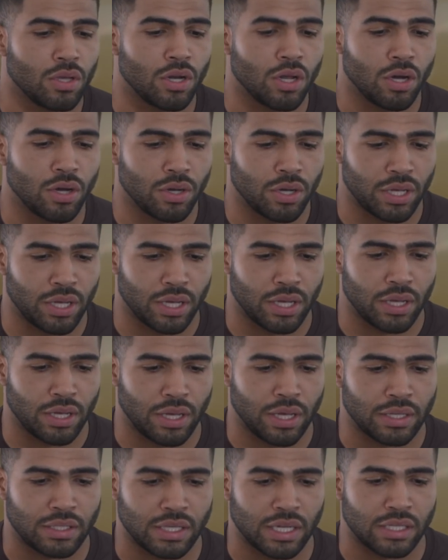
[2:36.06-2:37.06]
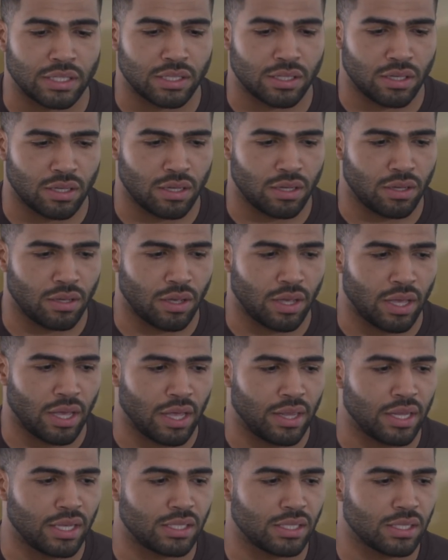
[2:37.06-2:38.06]
You know, it's,
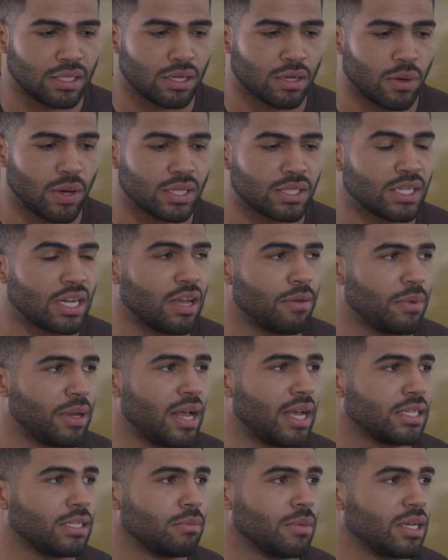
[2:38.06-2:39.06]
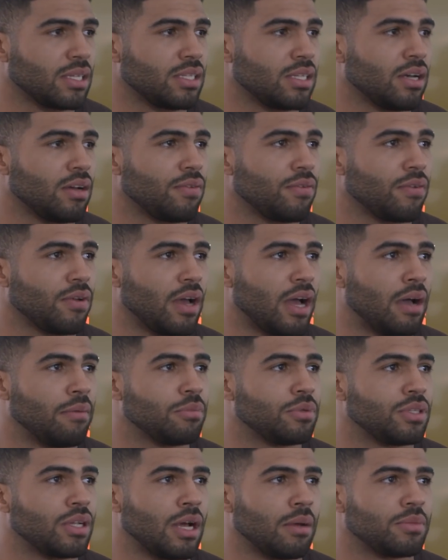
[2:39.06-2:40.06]
and this is a question I've been asking myself.
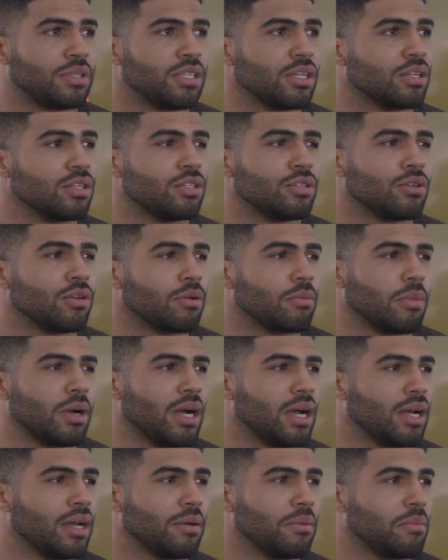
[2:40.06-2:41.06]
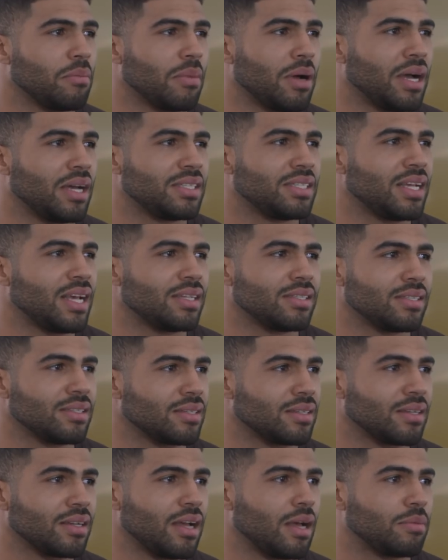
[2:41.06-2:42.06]
I'm still doing my assessing.
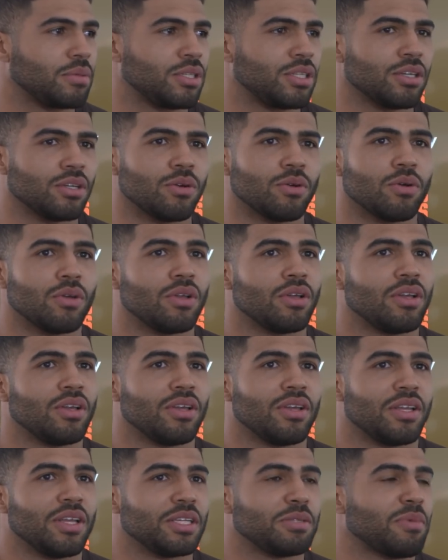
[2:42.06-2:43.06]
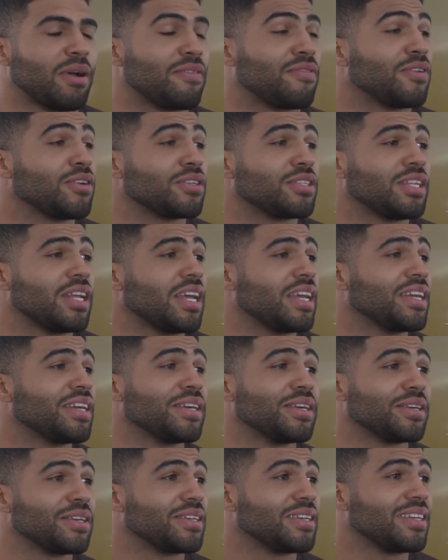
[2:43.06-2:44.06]
This is my first day
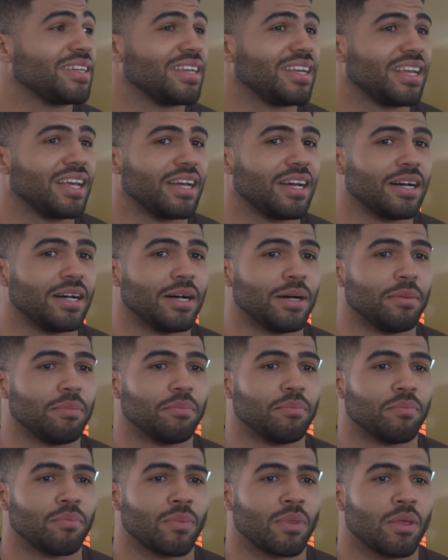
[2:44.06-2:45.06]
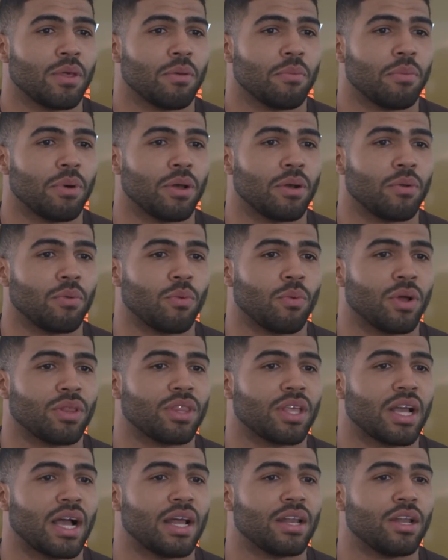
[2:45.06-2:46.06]
here. But one
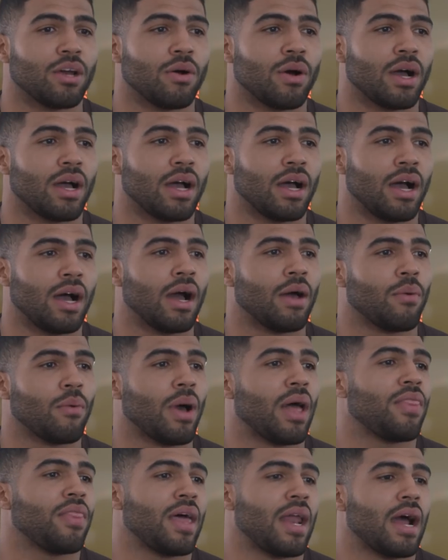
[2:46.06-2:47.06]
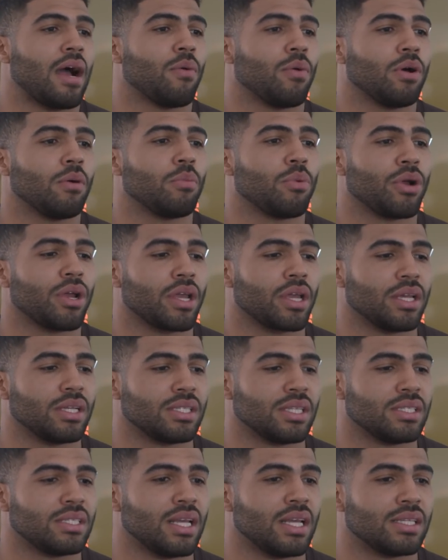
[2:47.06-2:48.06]
thing I know that I will bring
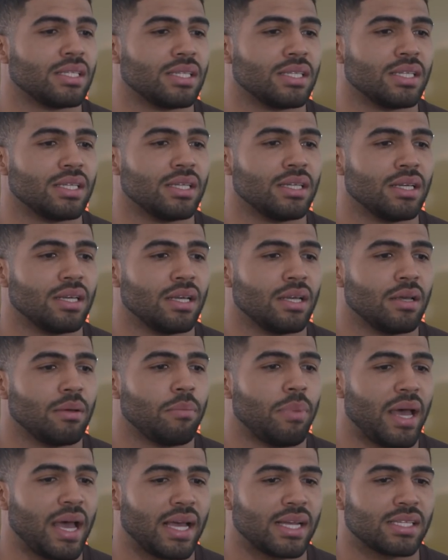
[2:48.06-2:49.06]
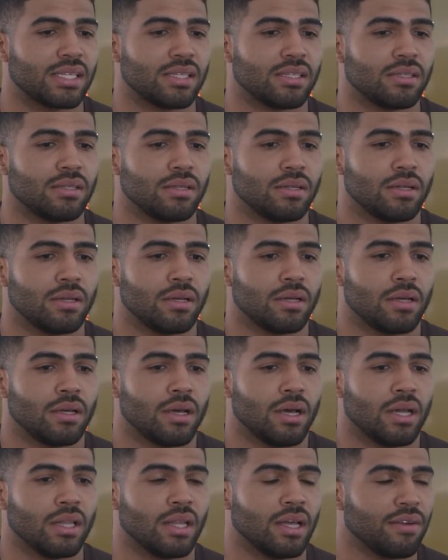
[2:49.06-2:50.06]
is intensity, passion,
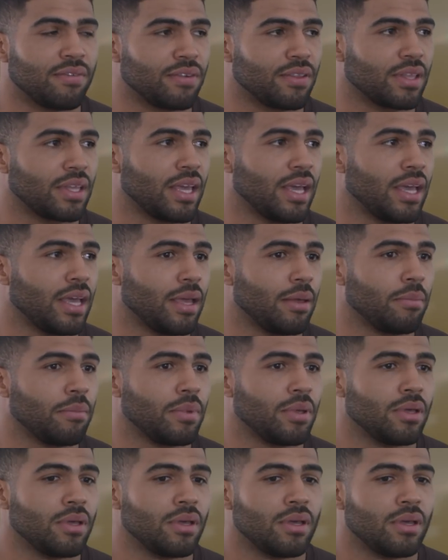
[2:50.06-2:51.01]
a love for the game,